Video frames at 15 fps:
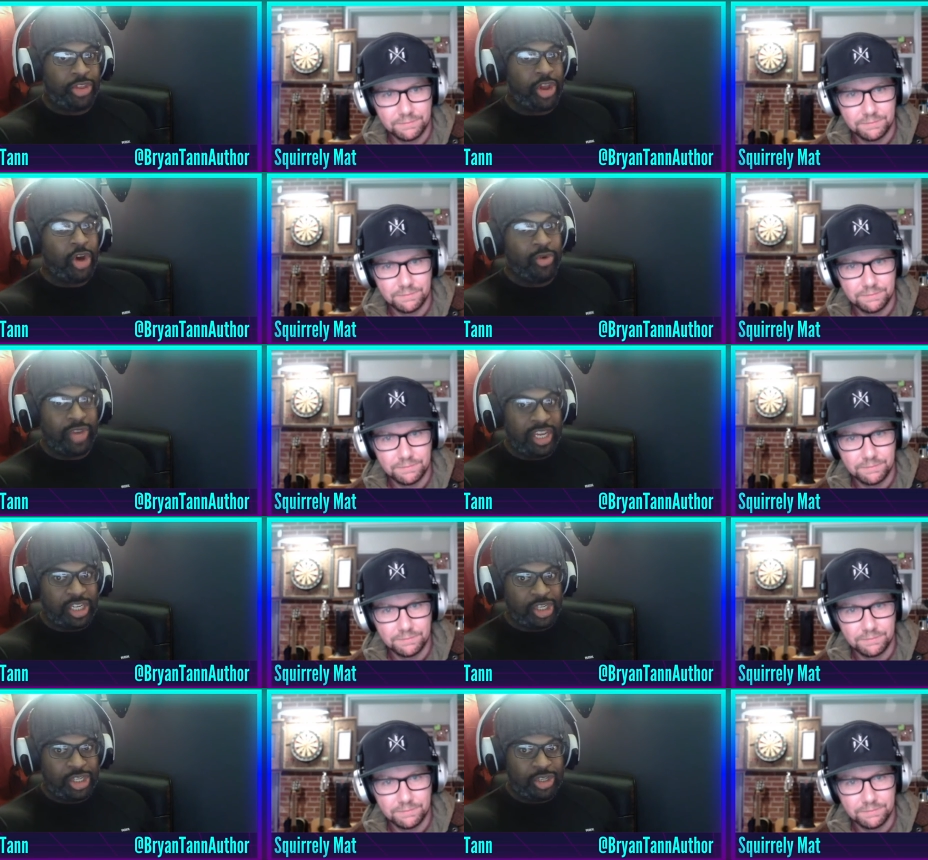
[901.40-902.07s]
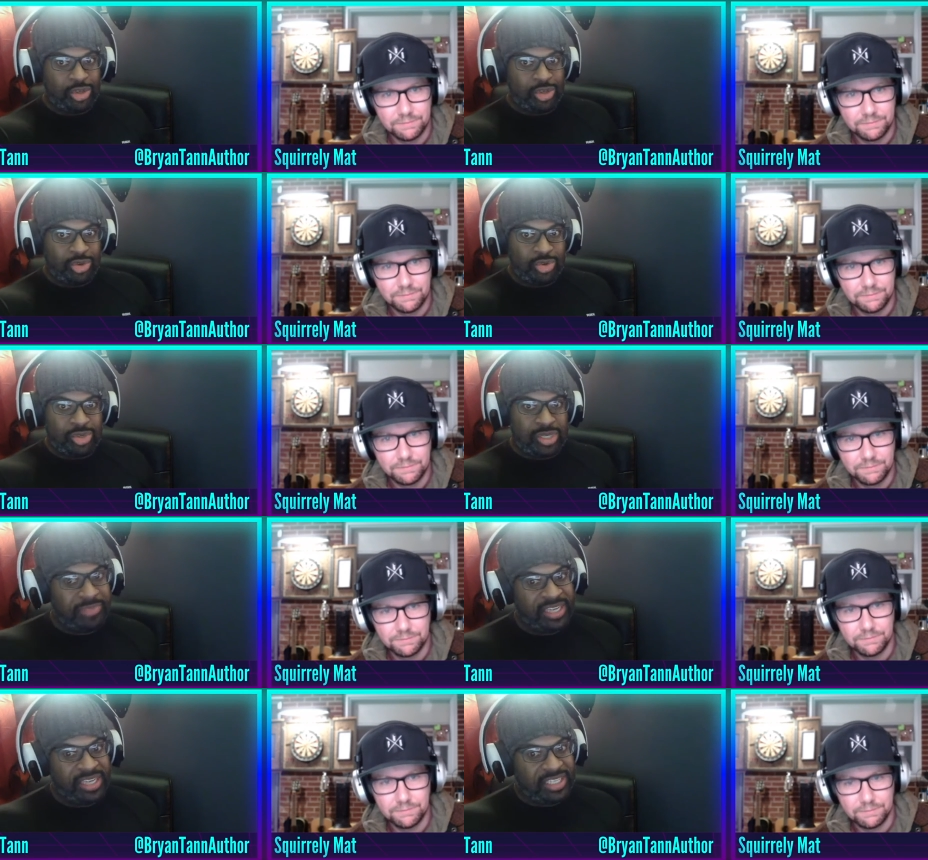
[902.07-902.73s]
Speaker 1: no
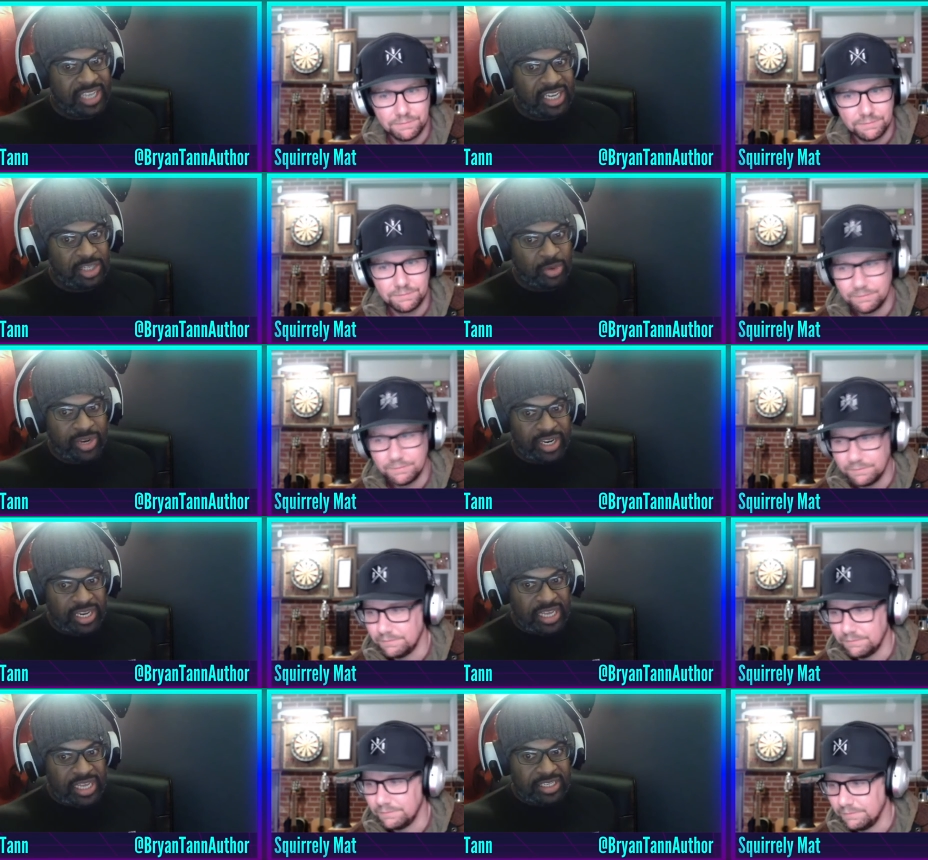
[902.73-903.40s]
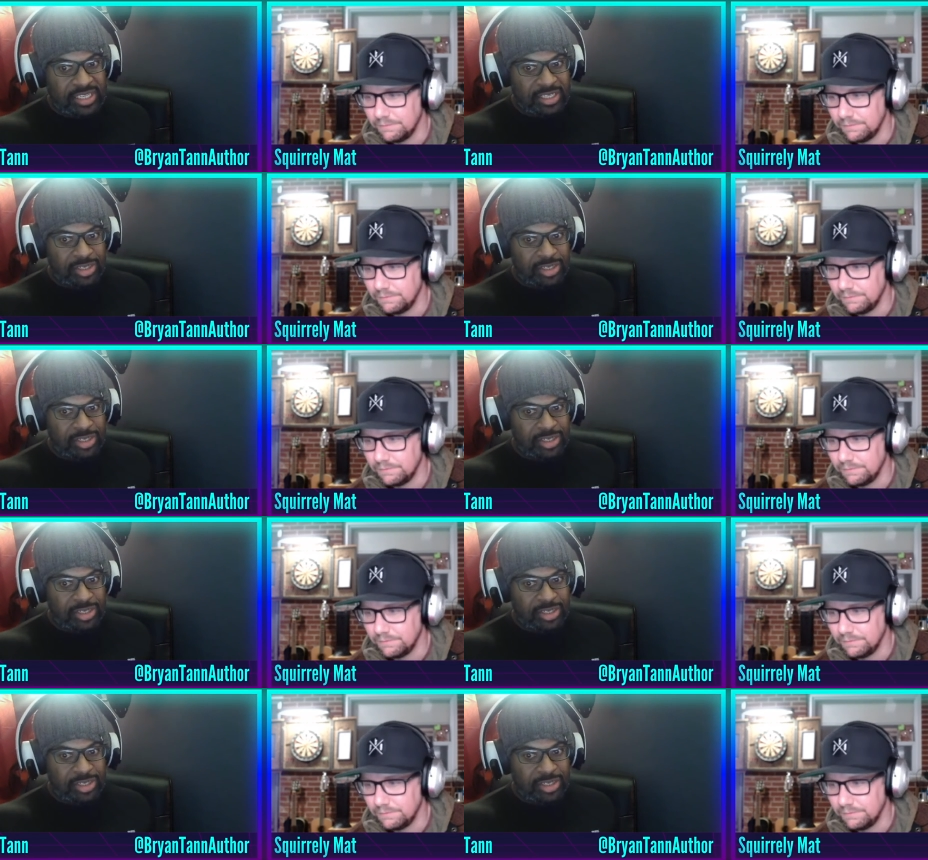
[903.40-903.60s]
issues. It does what it needs to